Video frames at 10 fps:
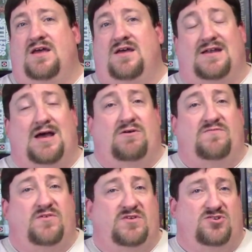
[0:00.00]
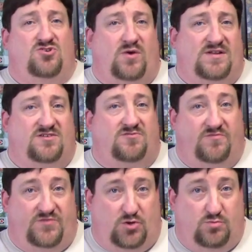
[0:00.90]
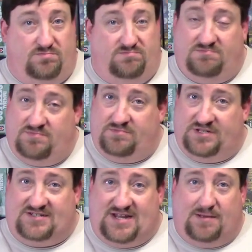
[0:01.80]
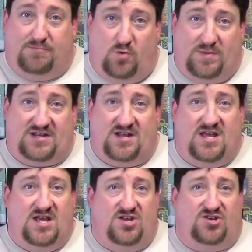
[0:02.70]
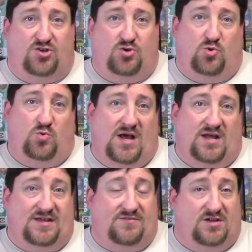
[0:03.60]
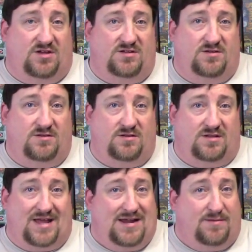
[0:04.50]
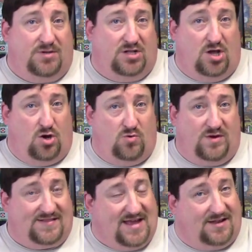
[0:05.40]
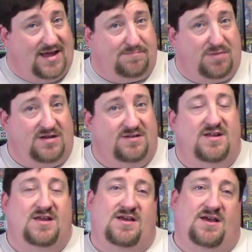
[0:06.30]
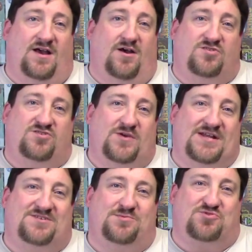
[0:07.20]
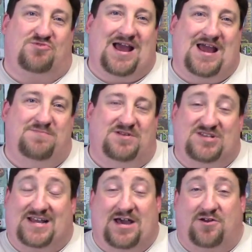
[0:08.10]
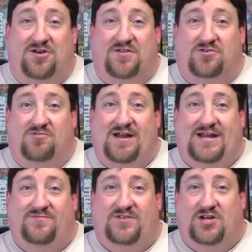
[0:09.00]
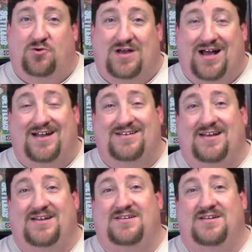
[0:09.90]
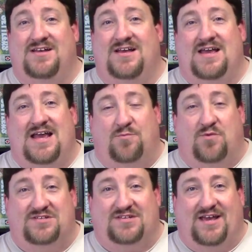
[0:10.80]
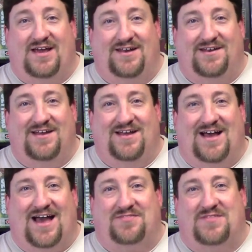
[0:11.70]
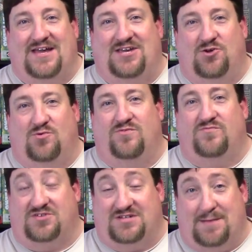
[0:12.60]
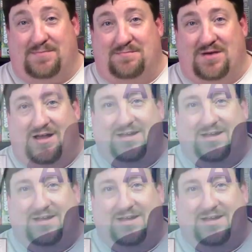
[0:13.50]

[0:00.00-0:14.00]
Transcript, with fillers: Now, if you've enjoyed this review, please take a moment to uh, leave a like below, hit that like button, uh, also hit subscribe and check out our other great video content. And once again, I thank you for stopping by.